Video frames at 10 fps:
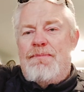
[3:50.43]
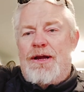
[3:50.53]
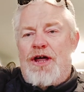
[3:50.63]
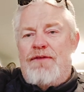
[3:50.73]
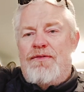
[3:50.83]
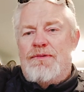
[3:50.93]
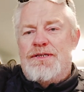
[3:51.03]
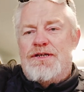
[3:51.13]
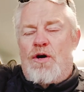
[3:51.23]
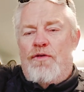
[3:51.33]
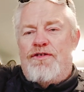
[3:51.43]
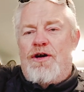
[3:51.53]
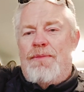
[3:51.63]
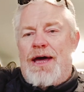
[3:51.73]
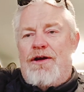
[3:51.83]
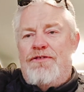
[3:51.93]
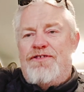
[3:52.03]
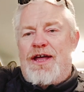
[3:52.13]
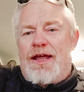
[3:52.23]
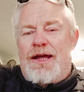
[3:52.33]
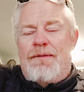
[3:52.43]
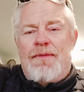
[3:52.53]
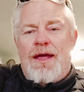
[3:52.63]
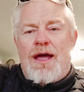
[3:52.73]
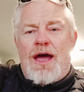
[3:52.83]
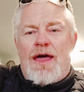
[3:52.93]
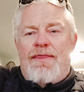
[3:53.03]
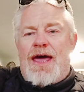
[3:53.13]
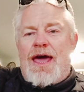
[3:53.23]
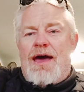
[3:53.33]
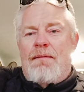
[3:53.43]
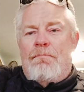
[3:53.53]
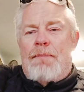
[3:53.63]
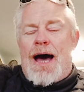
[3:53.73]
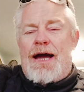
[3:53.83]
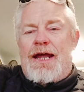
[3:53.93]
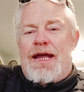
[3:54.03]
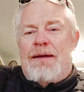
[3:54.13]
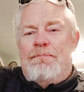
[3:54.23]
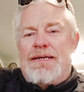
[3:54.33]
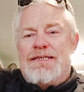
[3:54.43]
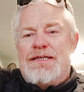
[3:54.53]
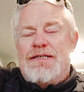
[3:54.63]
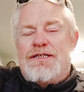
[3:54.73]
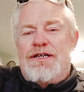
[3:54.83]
But a lot of it was also about on selling their marketing business.